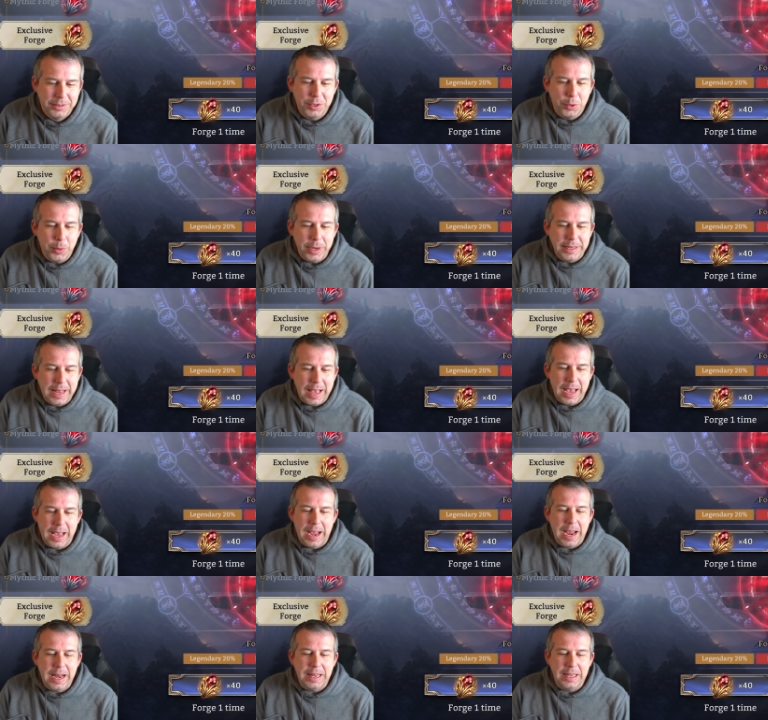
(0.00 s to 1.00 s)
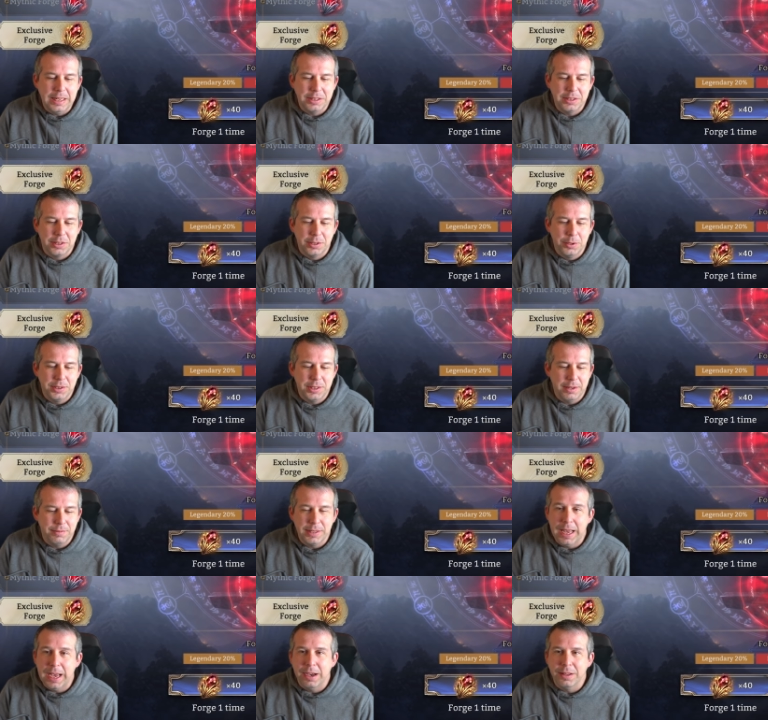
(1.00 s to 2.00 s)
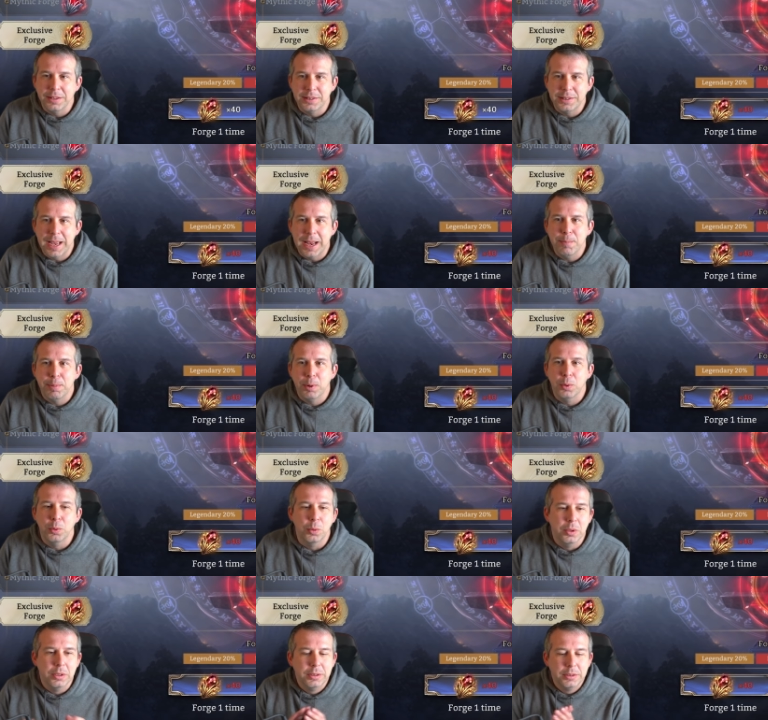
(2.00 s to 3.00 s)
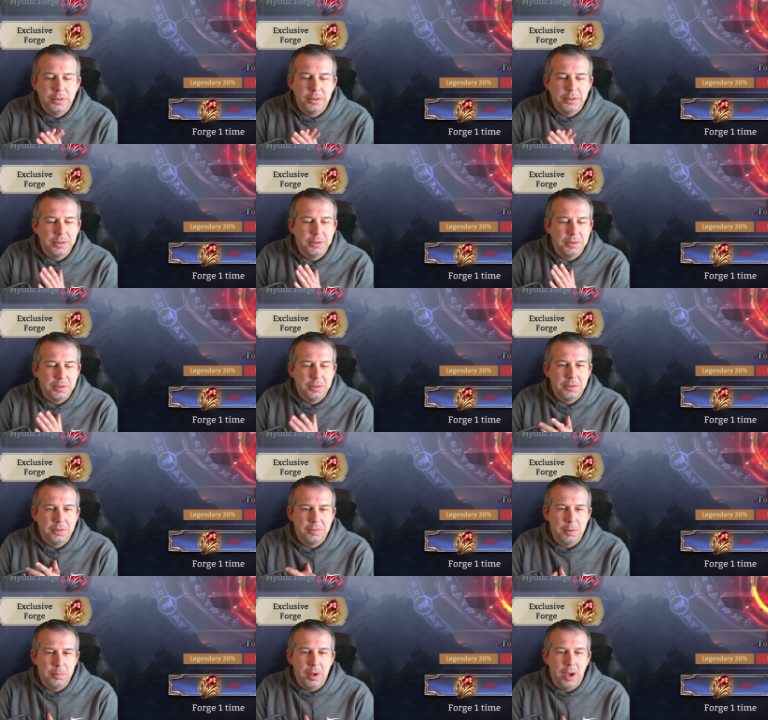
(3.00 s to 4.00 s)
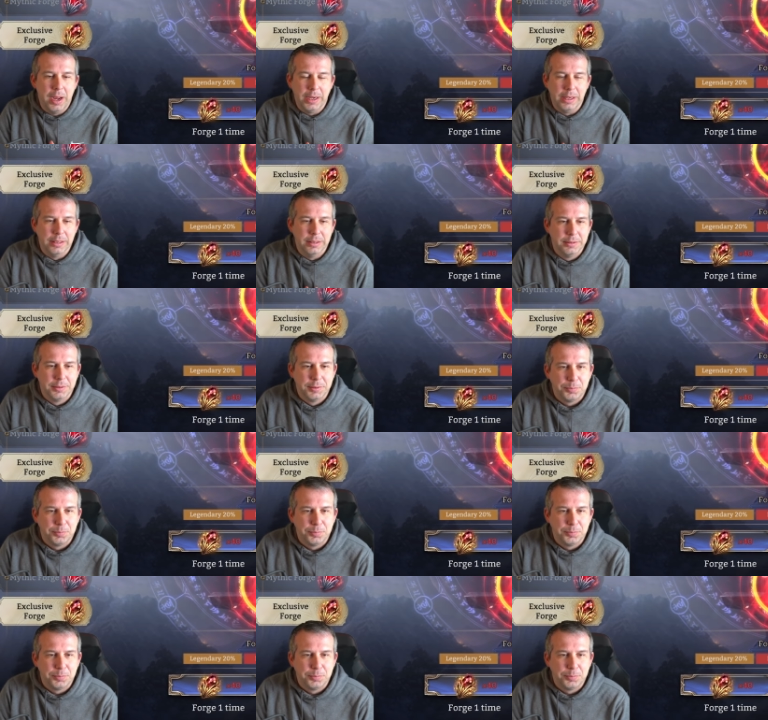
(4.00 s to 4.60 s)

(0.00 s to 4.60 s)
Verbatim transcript: Do we get any exclusives out of the 10 pool for mine?